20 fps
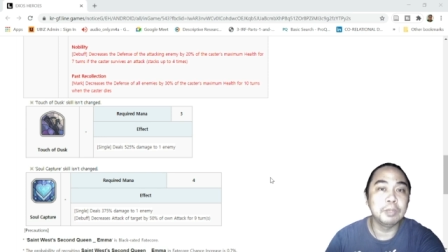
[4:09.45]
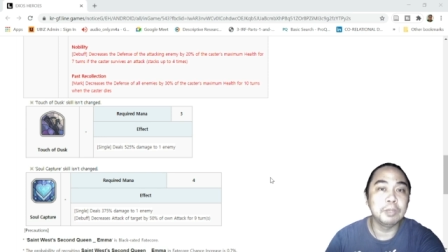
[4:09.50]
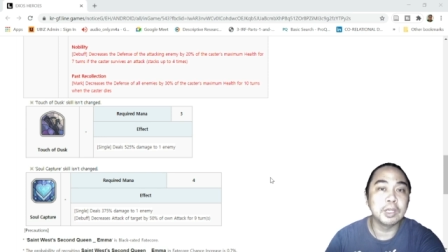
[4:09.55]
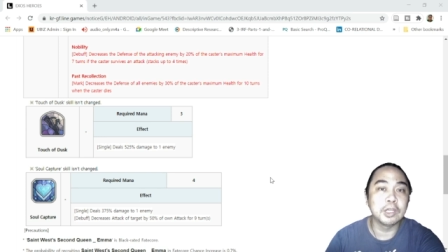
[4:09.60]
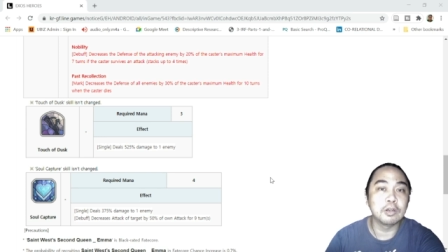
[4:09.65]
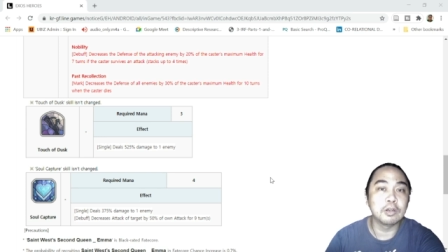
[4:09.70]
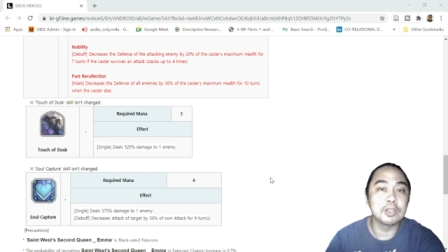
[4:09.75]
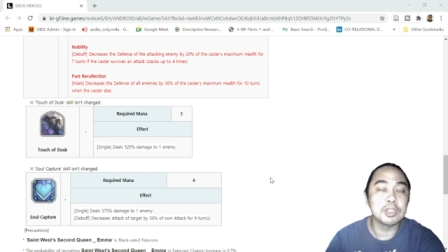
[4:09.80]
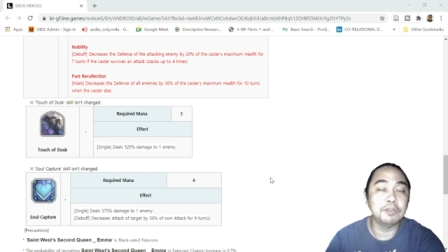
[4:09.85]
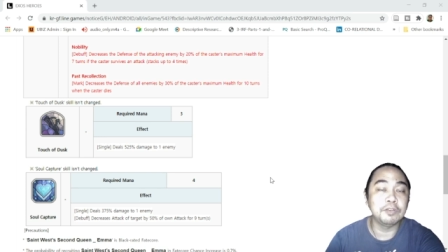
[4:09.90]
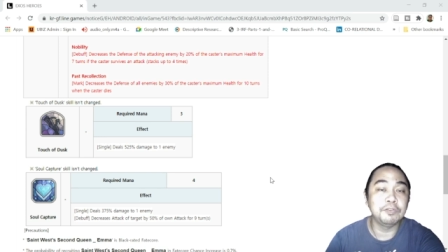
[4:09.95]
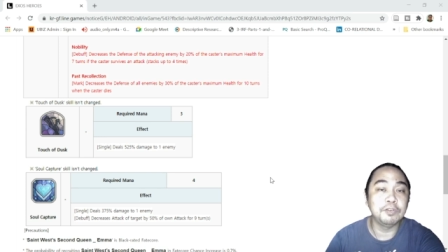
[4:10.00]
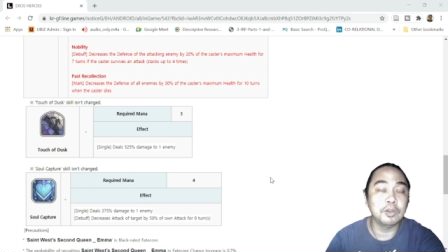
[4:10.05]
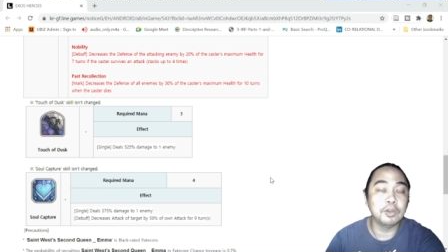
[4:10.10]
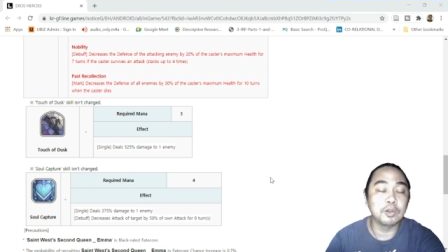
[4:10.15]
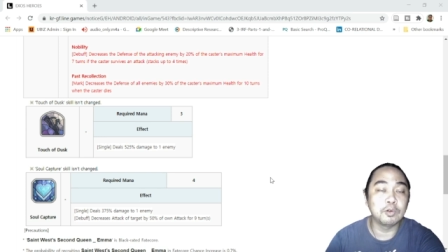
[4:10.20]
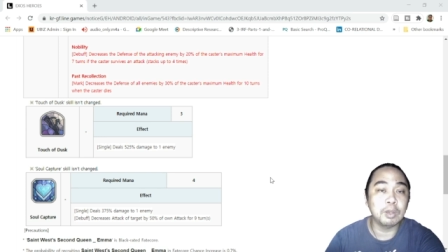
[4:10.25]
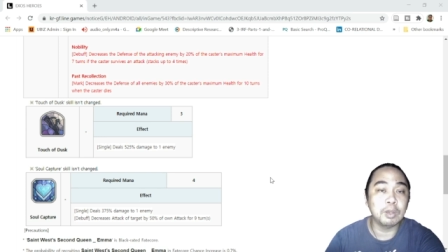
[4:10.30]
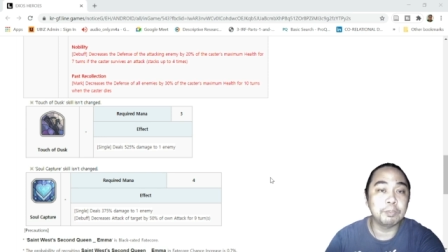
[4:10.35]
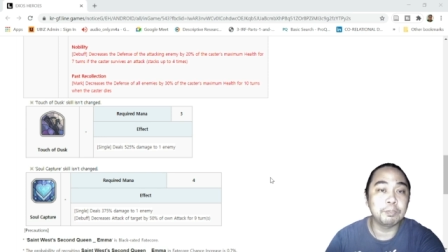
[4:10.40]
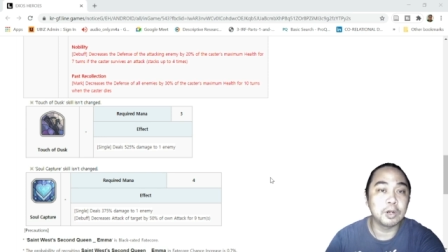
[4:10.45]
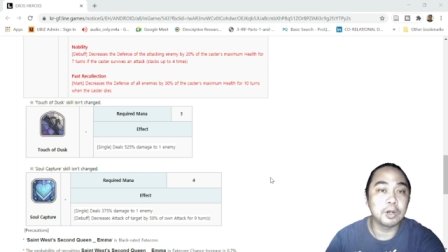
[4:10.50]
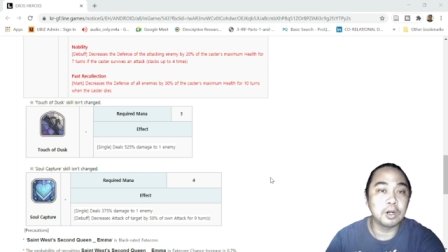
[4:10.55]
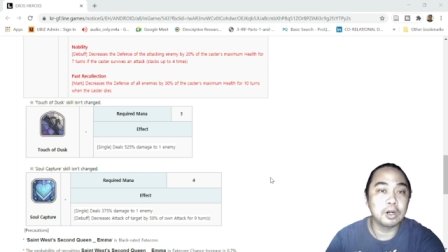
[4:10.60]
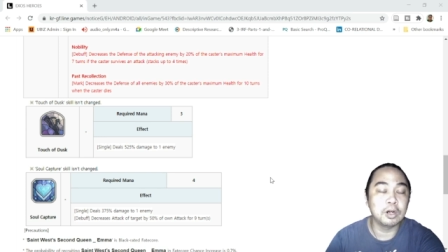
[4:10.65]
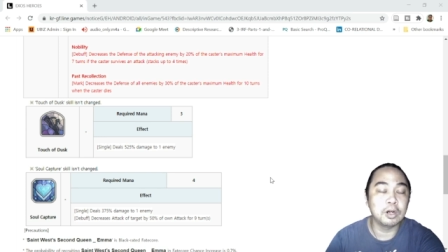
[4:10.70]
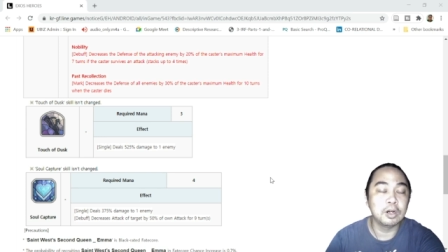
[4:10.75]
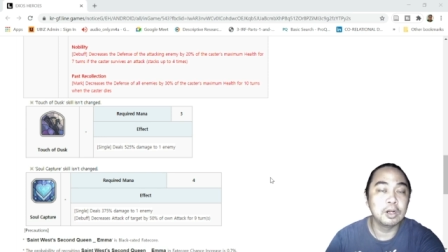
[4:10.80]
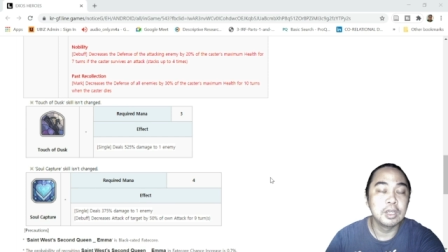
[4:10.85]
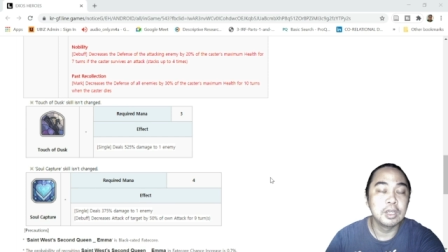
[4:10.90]
because if you equip
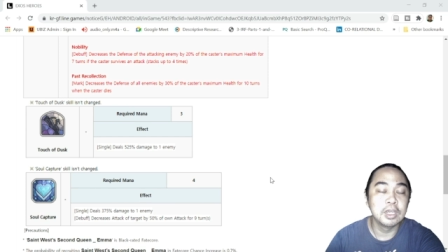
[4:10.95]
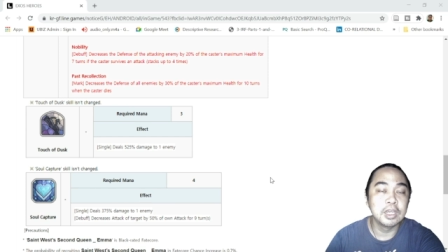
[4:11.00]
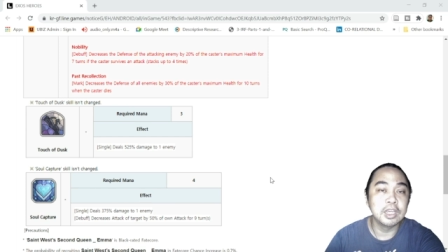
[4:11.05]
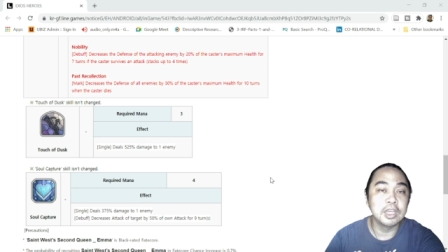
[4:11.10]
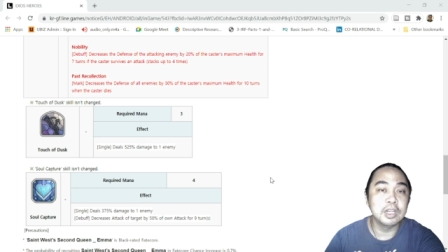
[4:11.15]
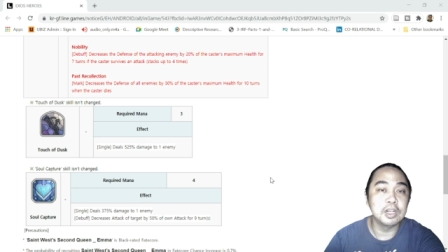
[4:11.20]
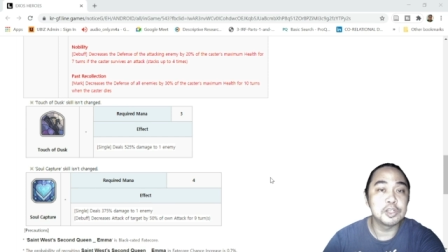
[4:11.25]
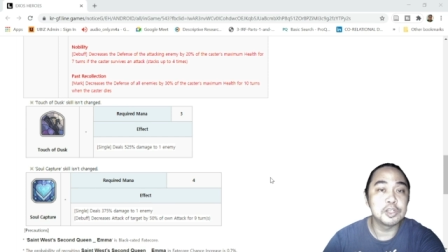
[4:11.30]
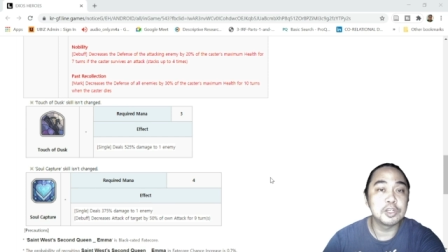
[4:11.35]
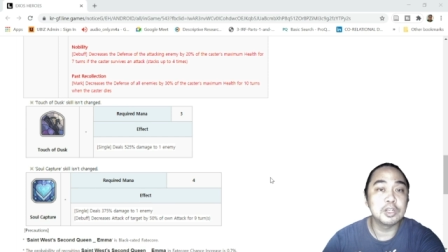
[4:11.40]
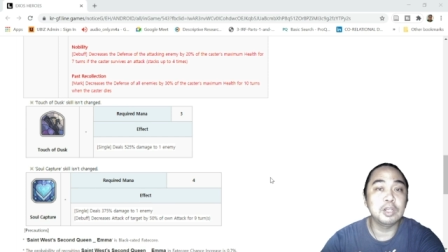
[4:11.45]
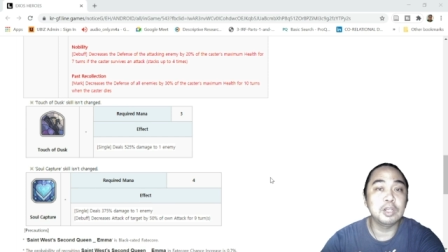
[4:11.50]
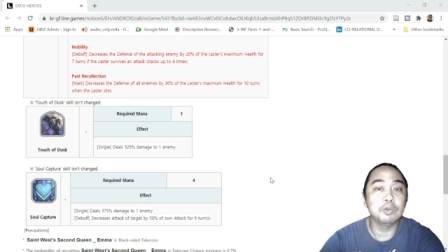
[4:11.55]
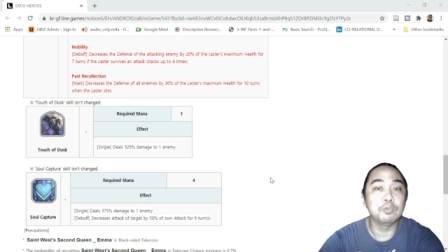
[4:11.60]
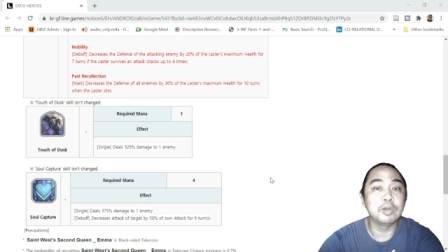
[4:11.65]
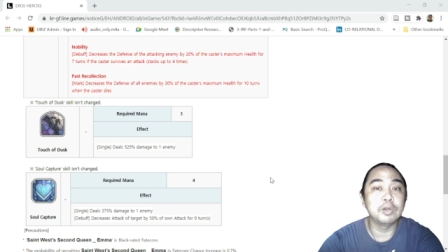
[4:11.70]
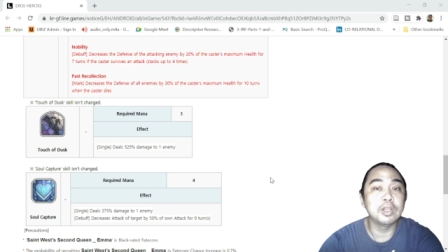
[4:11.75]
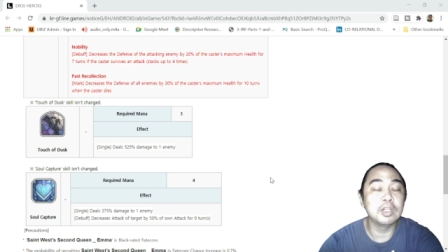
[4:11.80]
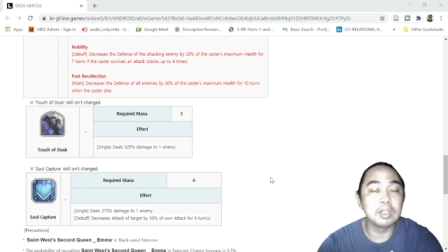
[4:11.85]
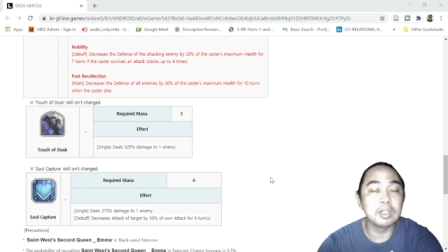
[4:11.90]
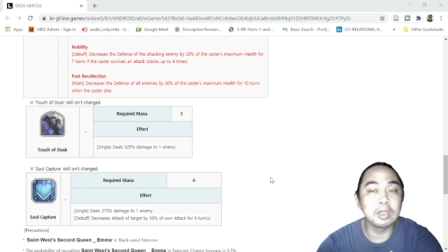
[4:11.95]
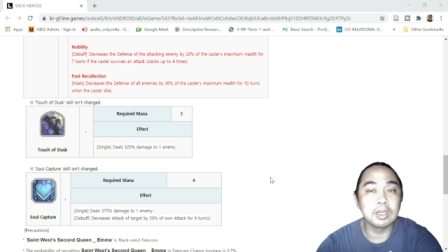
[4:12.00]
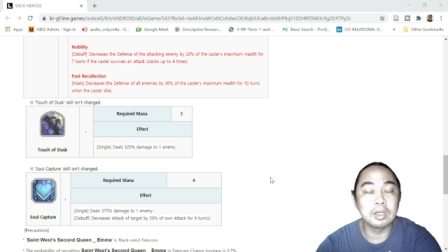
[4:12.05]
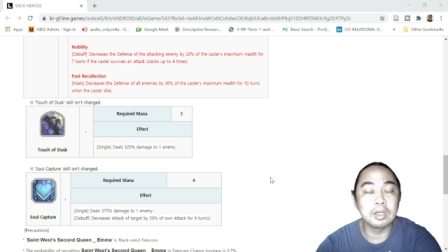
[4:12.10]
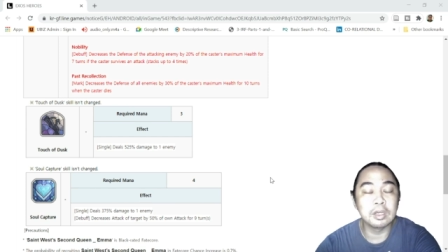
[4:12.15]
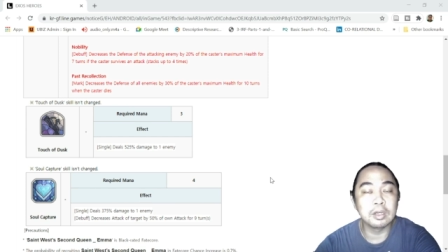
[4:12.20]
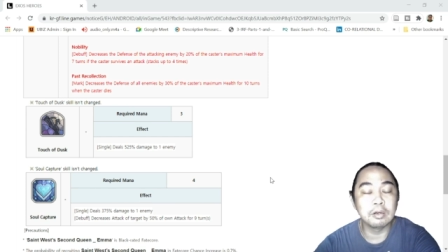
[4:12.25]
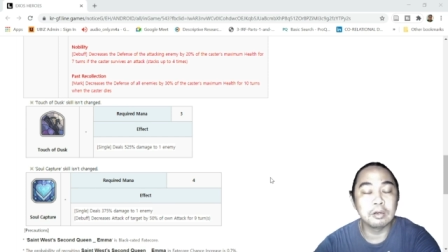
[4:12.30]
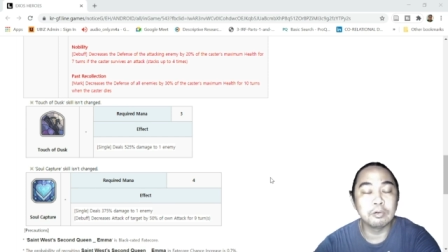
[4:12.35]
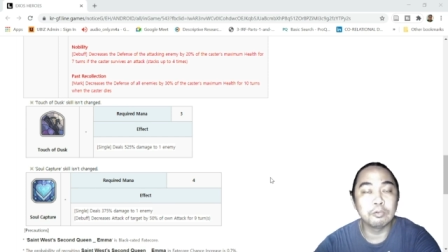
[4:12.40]
her initially with
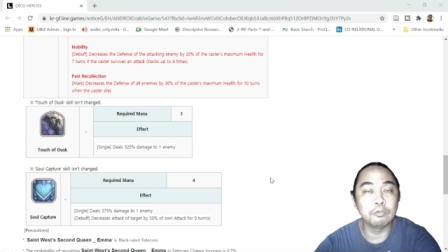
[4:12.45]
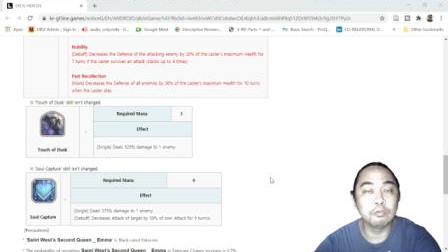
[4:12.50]
uh,